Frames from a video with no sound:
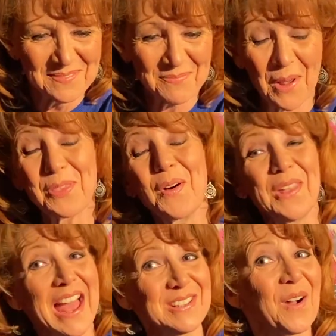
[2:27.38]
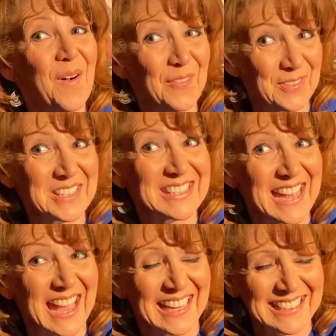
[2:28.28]
both on and off the
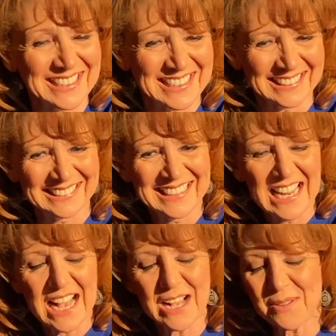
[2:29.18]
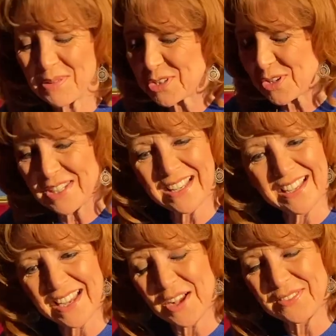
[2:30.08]
stage. But John and
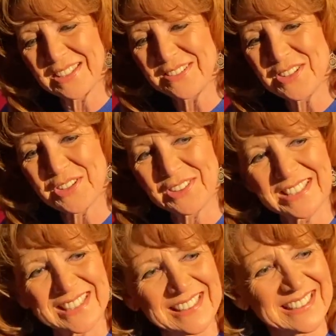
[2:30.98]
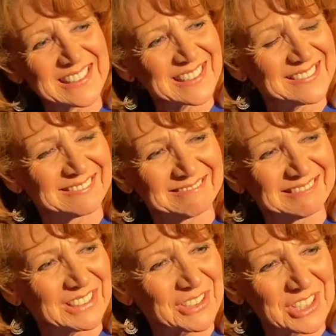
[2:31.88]
I've known John since, oh
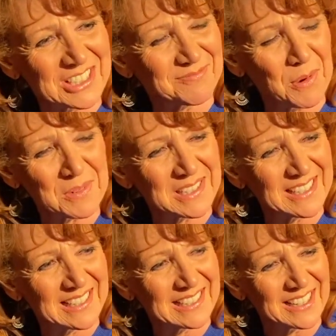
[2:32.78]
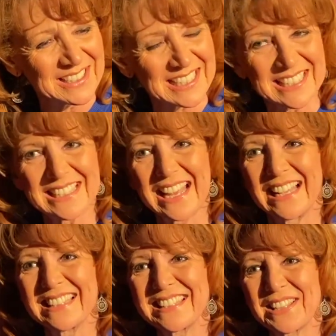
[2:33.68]
gosh, probably the early 90s.
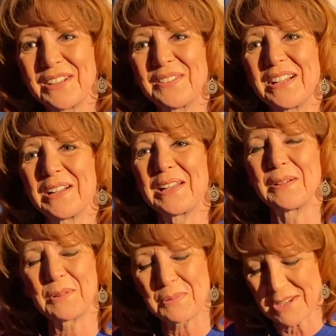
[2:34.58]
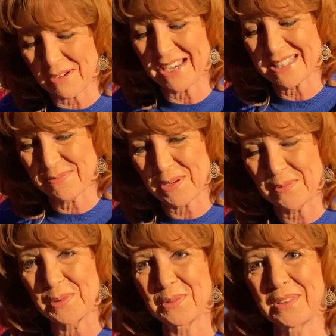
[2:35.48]
And so it will be great to be on
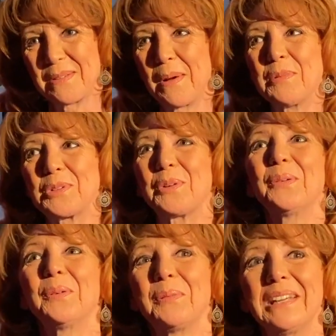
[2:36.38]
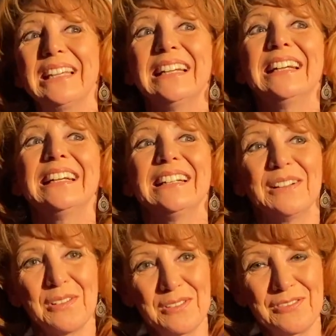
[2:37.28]
board with him. I'm sure it will be
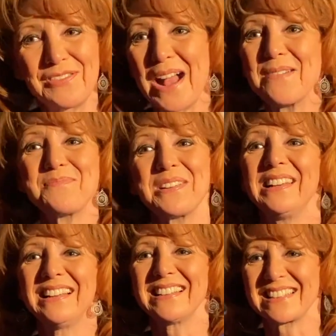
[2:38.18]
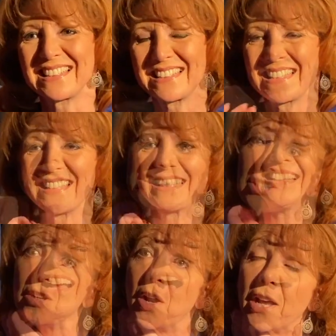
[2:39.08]
fabulous, as he says.
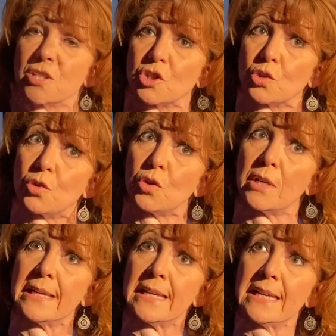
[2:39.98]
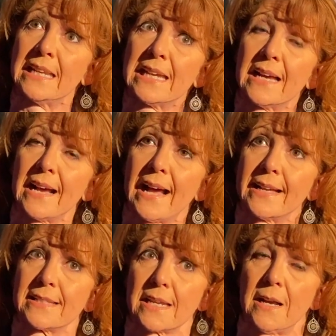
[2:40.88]
And I saw Lea
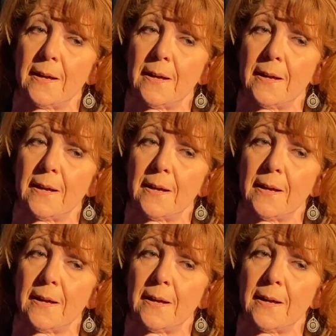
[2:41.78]
at